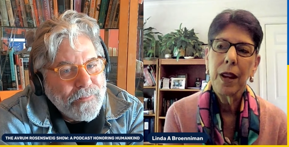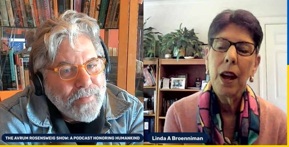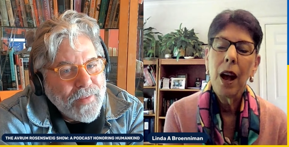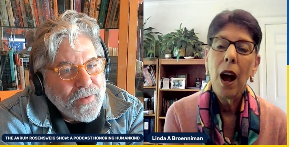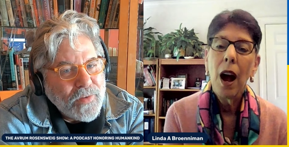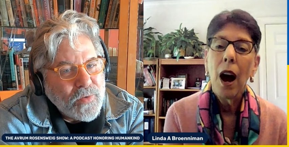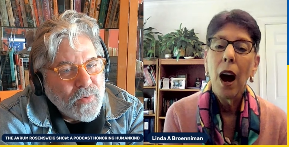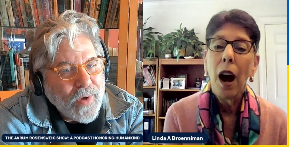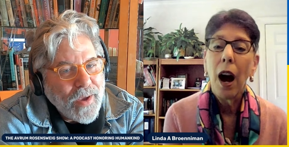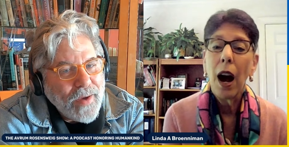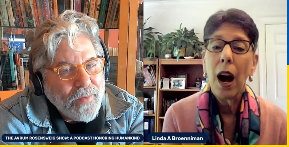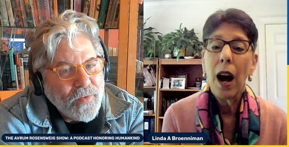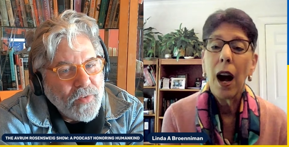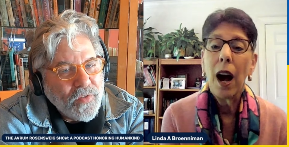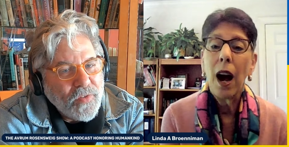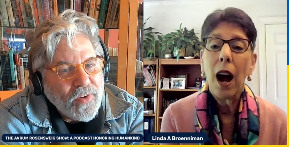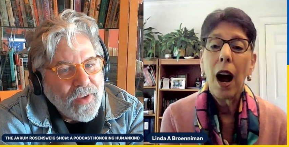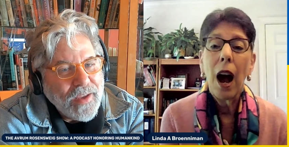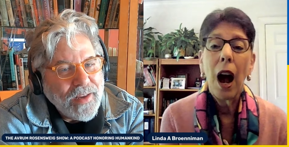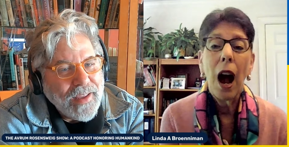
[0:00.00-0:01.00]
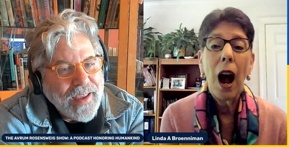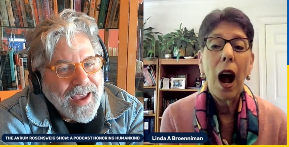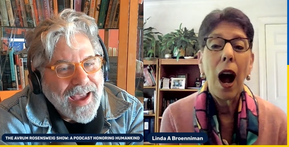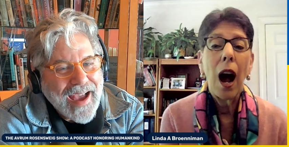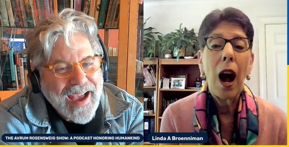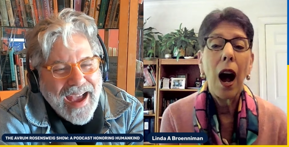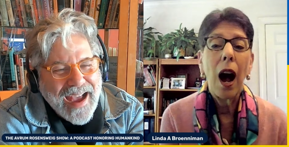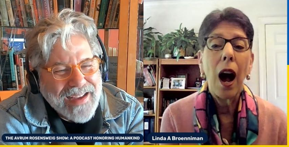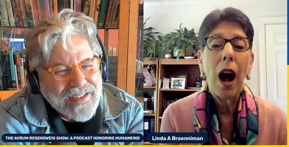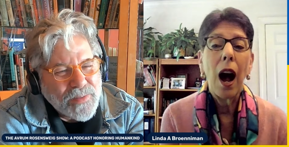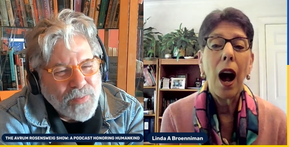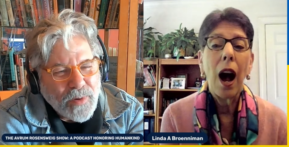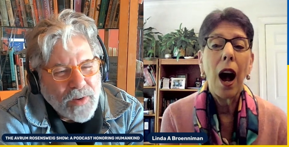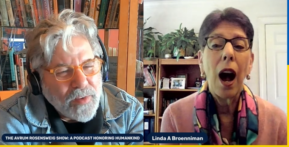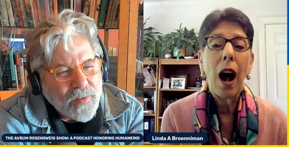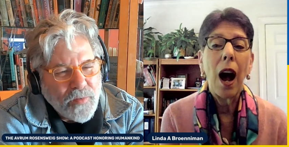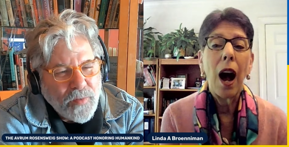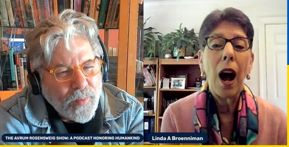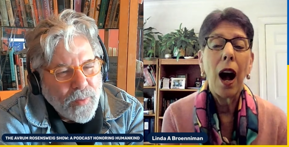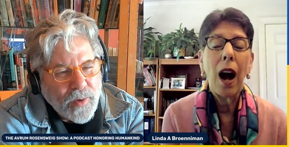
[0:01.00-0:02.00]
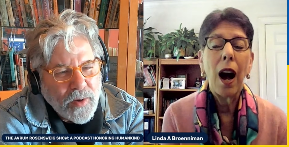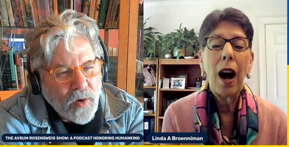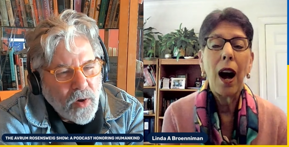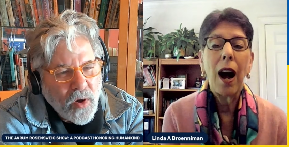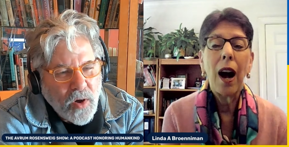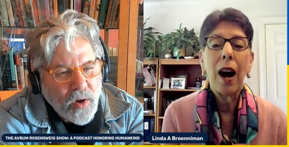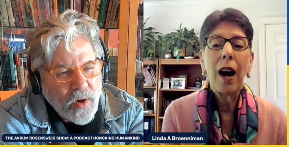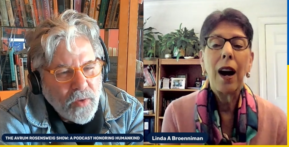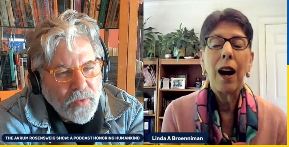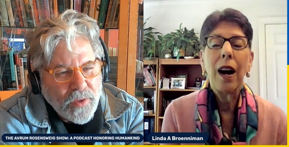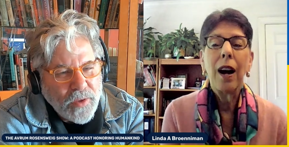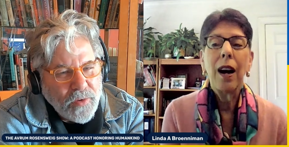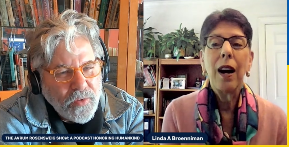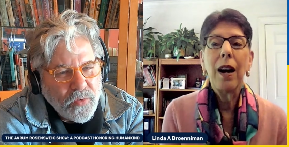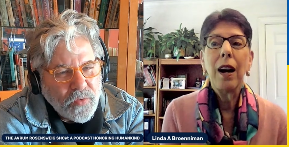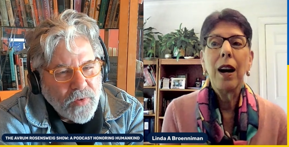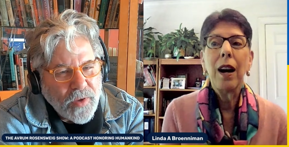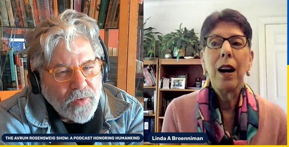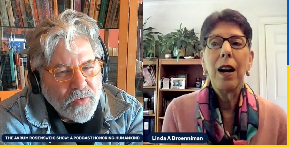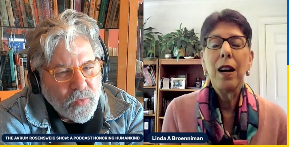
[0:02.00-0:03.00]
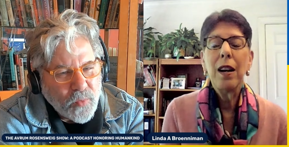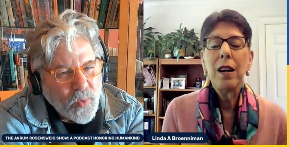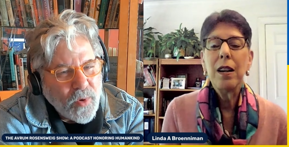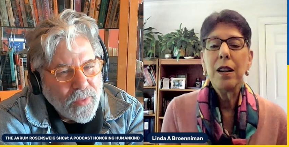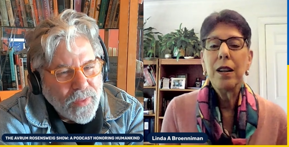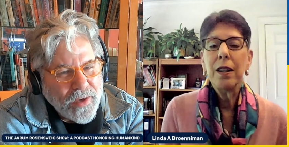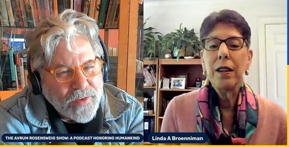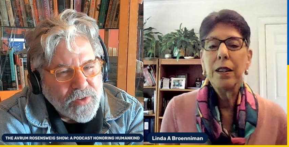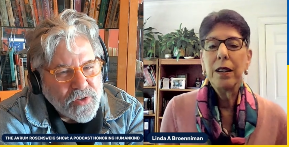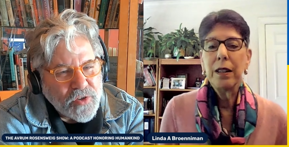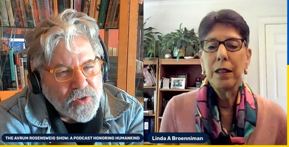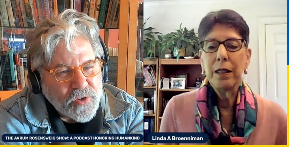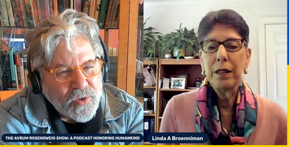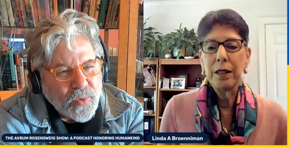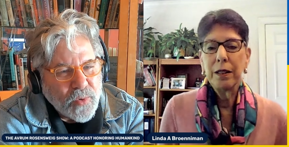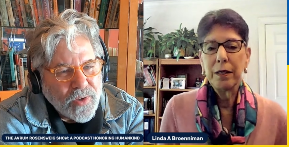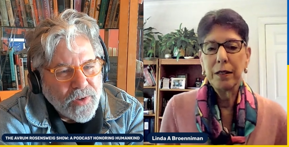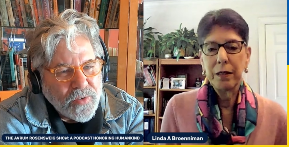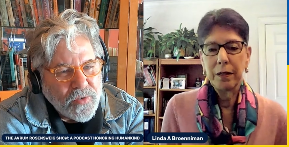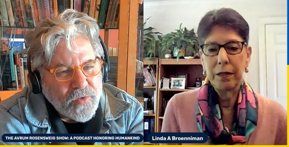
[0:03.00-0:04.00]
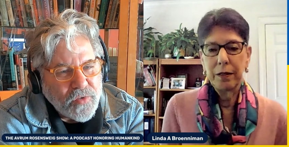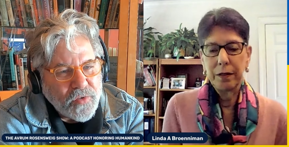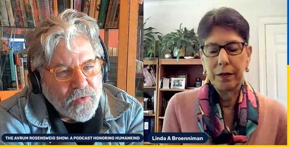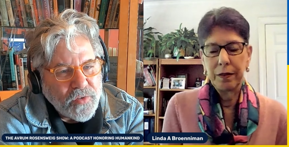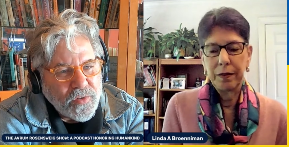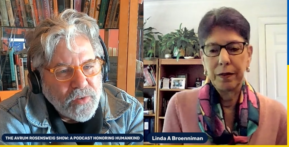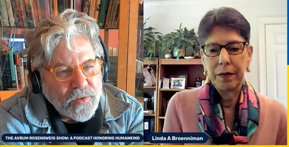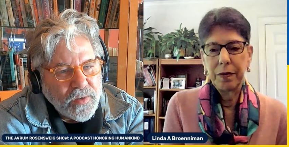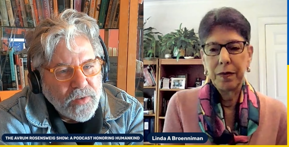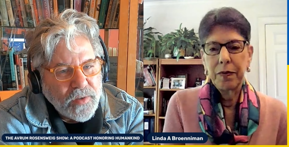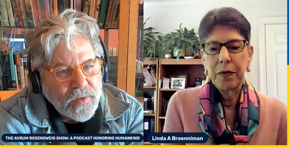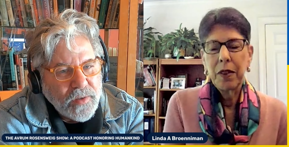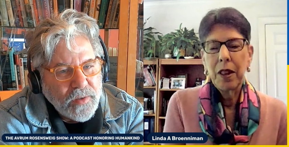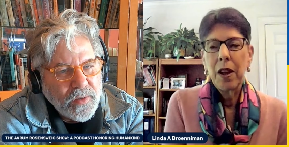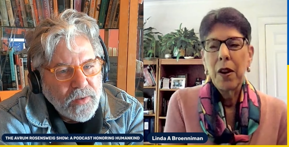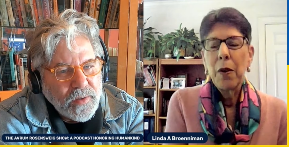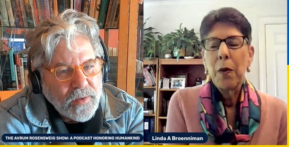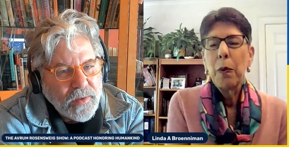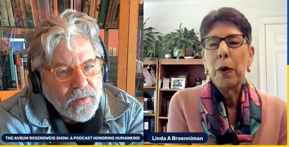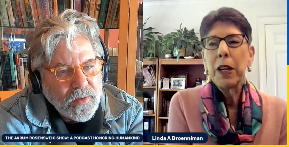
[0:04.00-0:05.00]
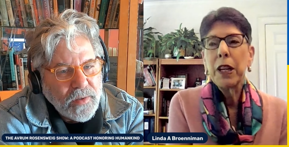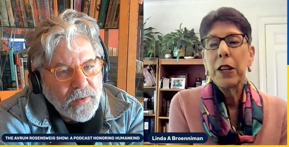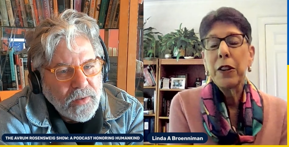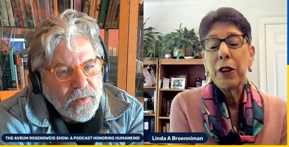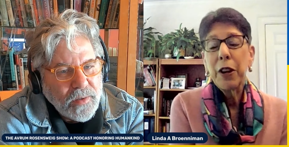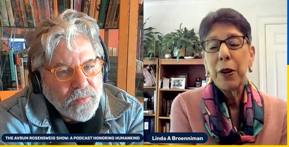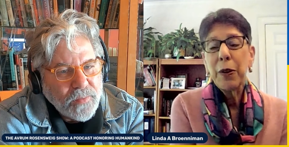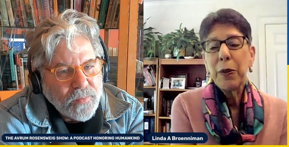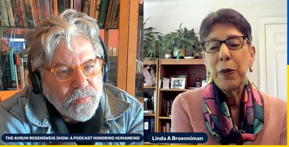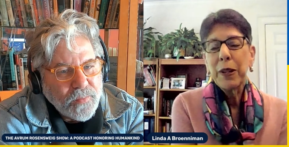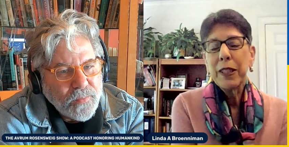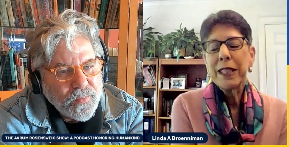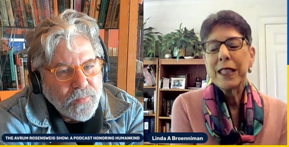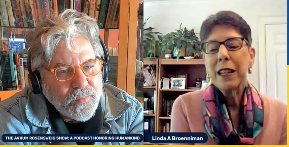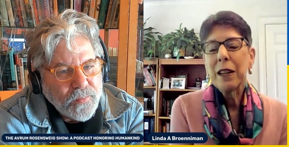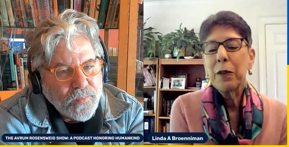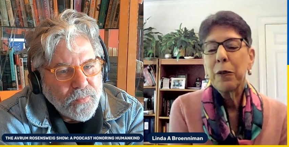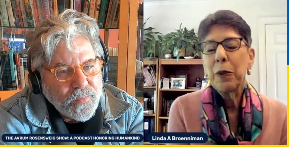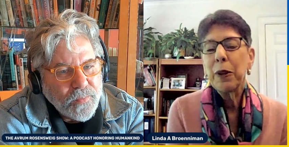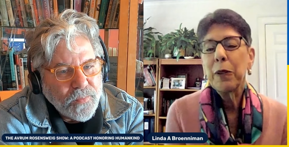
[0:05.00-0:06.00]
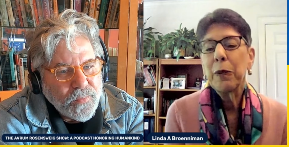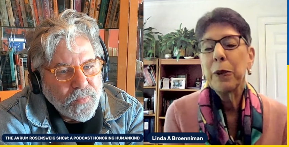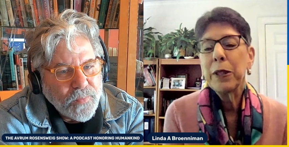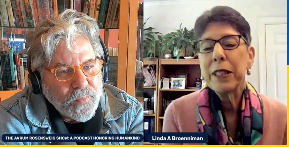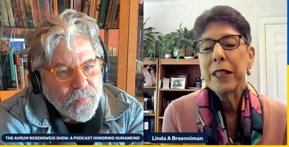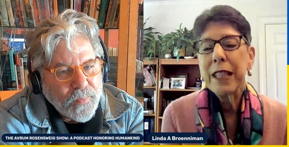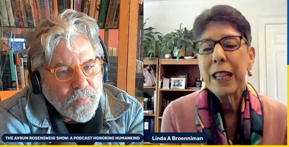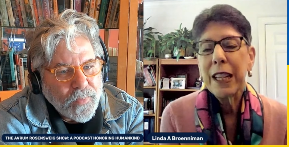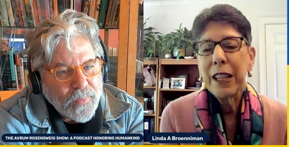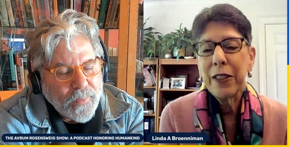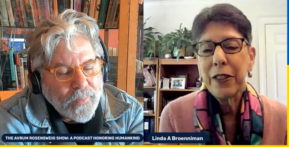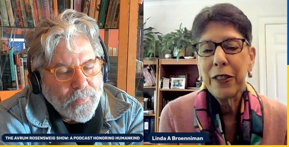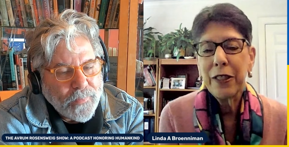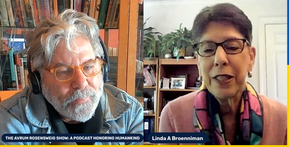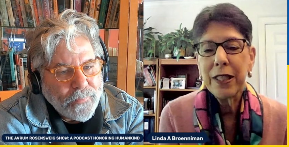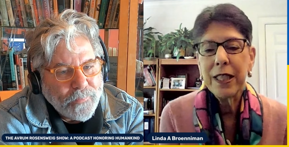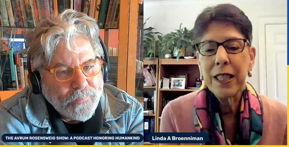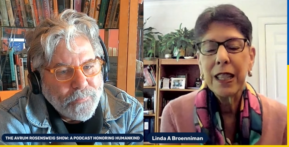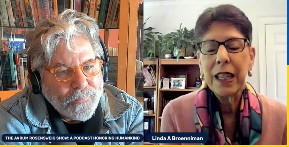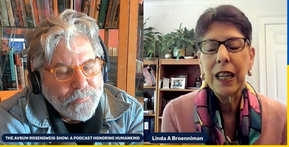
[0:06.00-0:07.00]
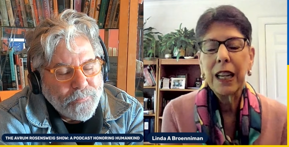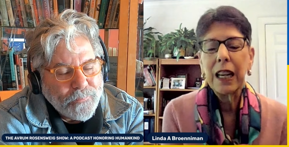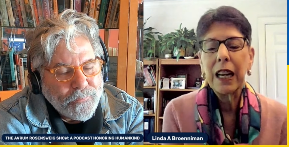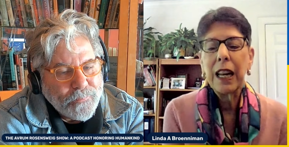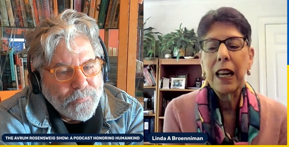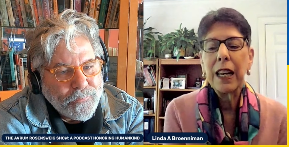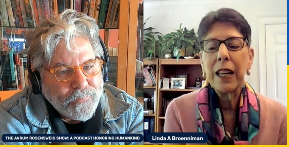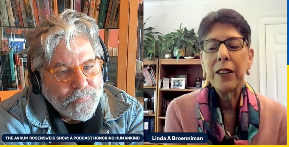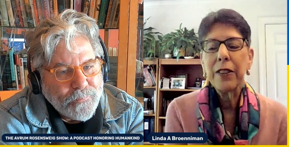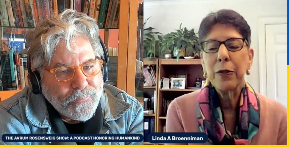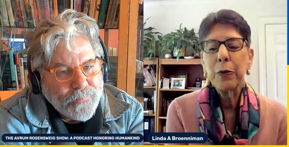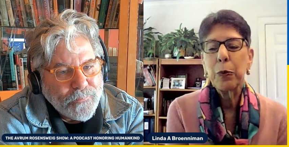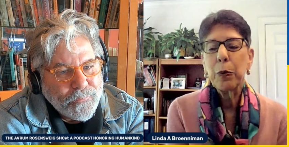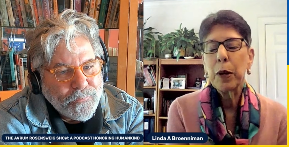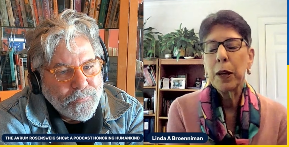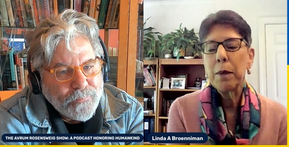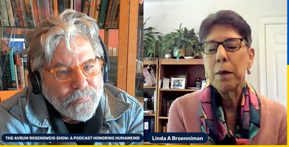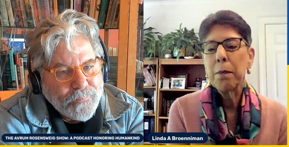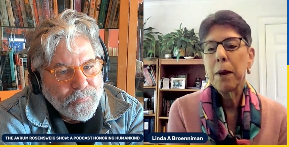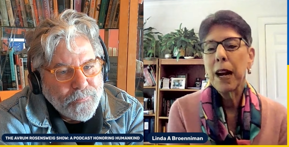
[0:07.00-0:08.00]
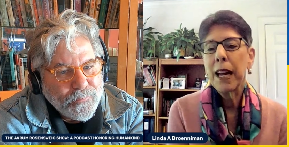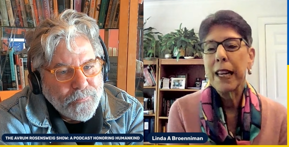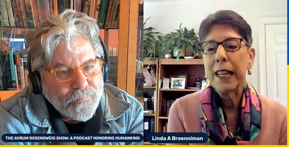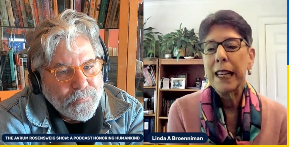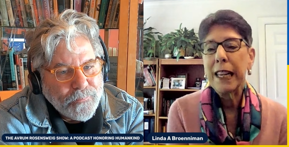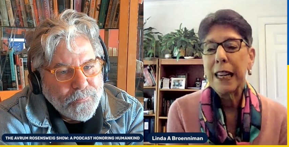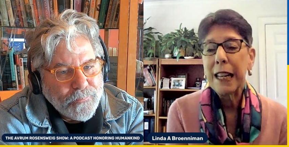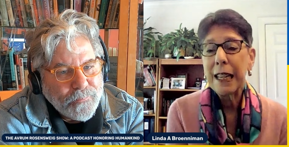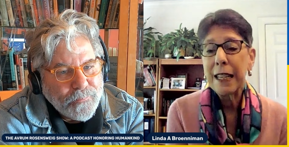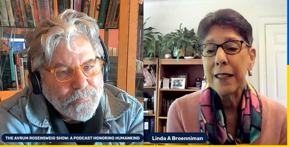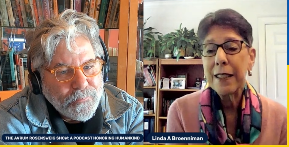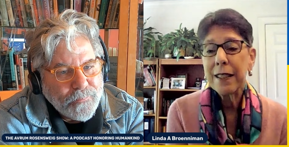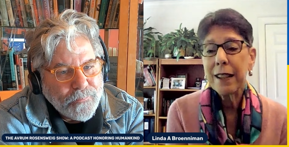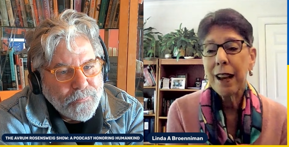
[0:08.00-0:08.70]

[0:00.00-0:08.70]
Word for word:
Speaker 1: did you ever see any aspect of him at all that you sense, well, that's Jewish? Well, you know
Speaker 2: what's what was interesting is when my niece